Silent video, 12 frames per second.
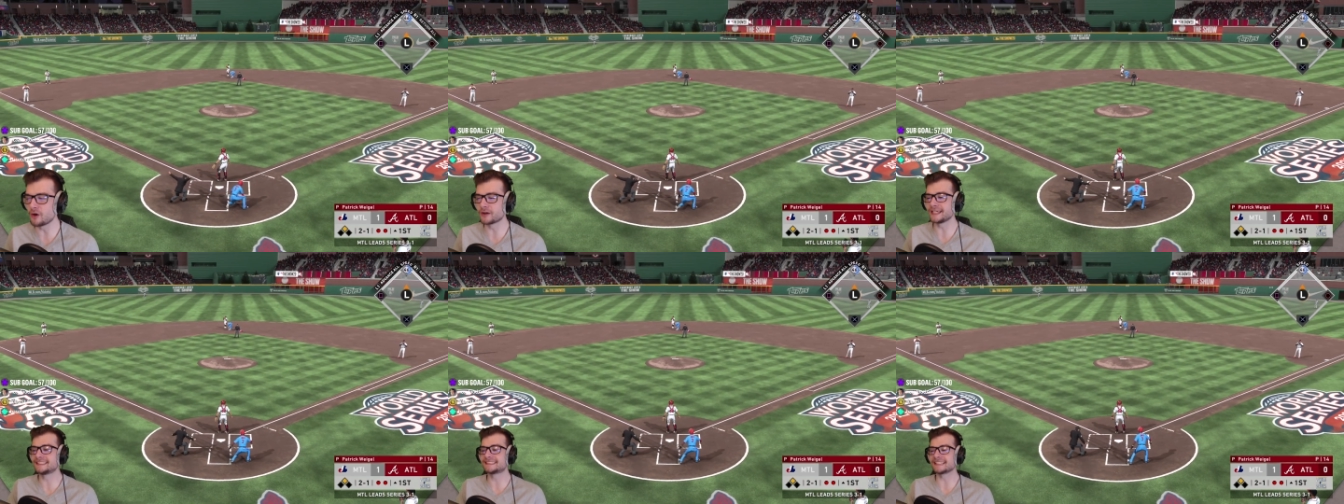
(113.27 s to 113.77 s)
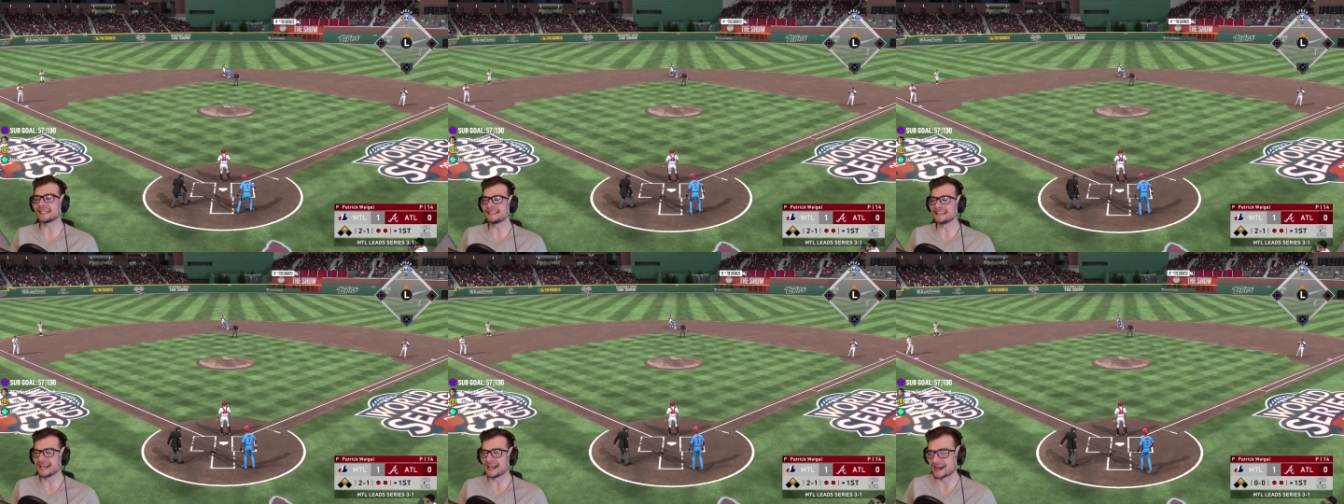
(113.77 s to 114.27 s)
he's
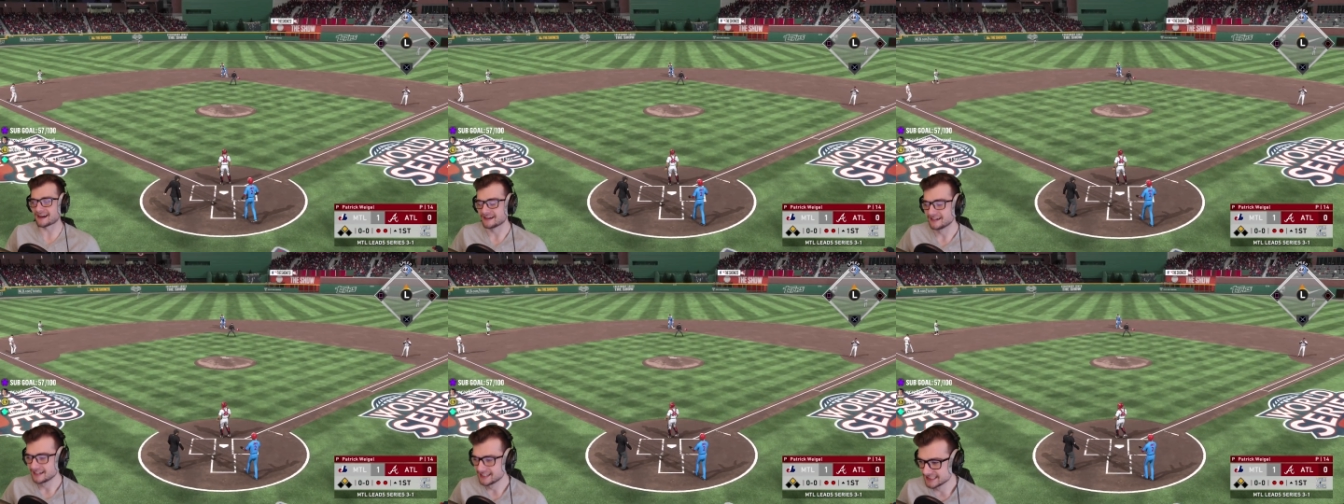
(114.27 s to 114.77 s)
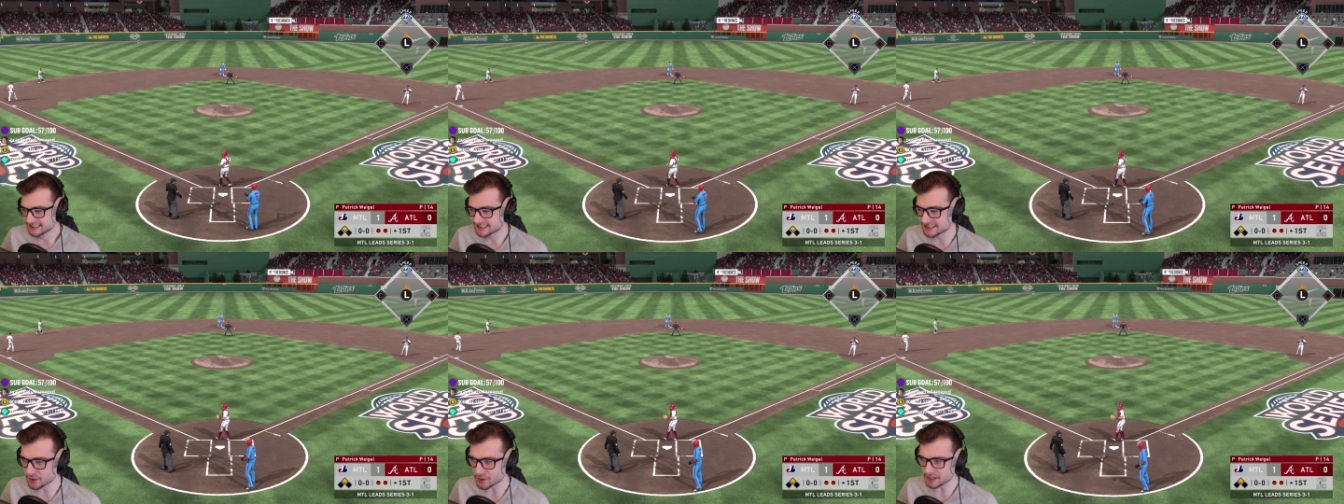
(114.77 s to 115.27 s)
in there.
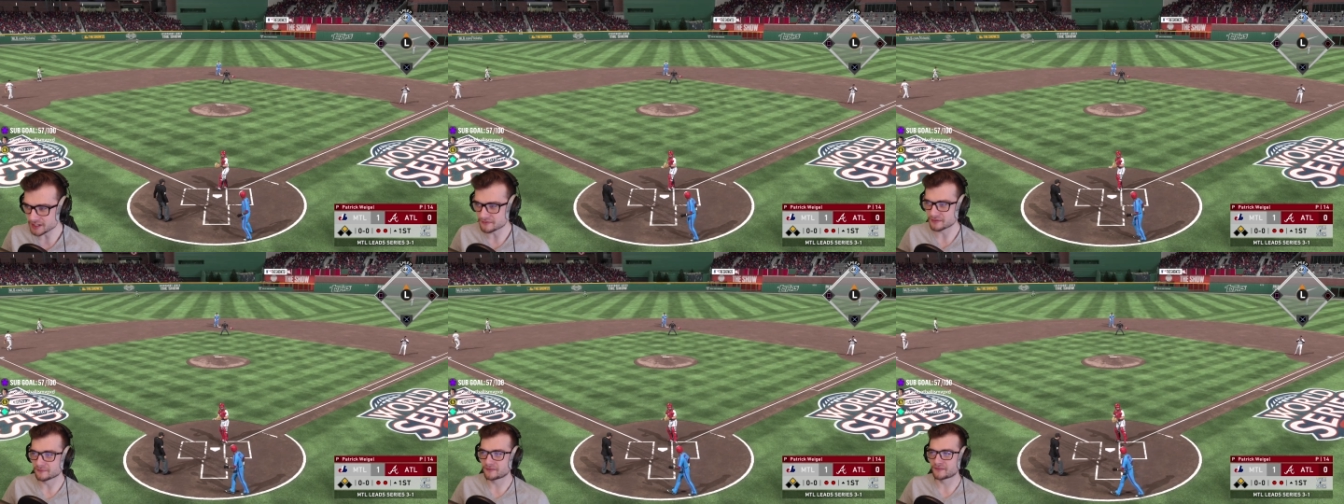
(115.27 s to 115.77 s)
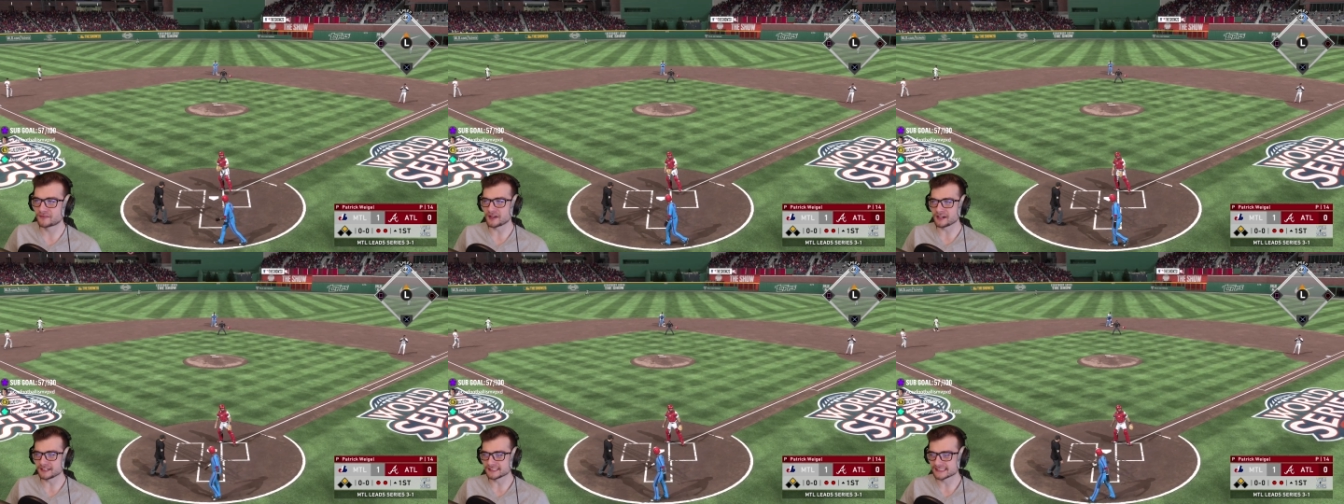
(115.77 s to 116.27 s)
Scoring from
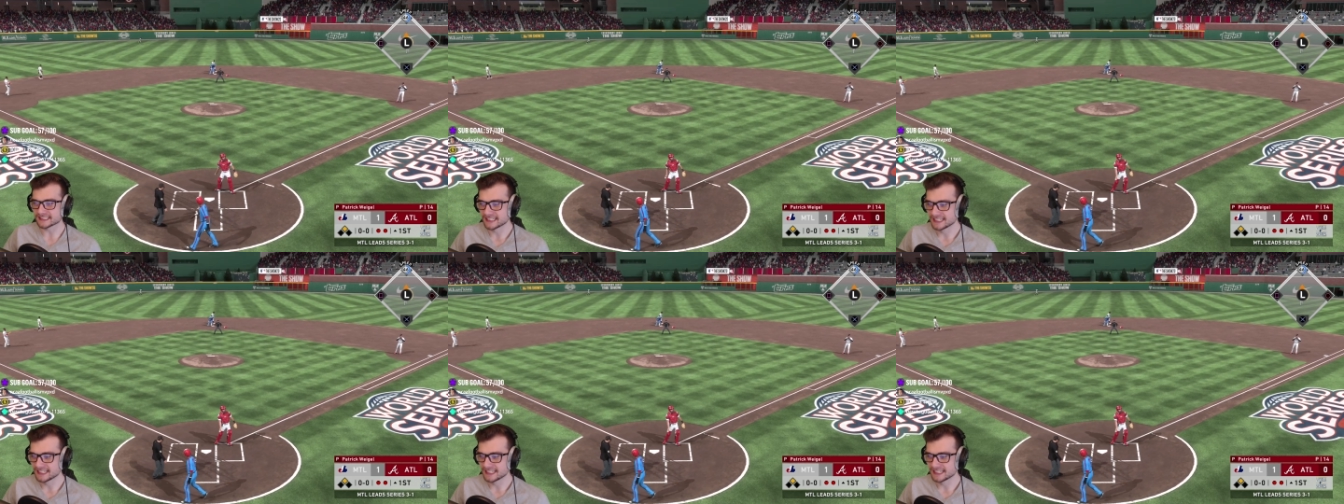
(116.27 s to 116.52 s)
first.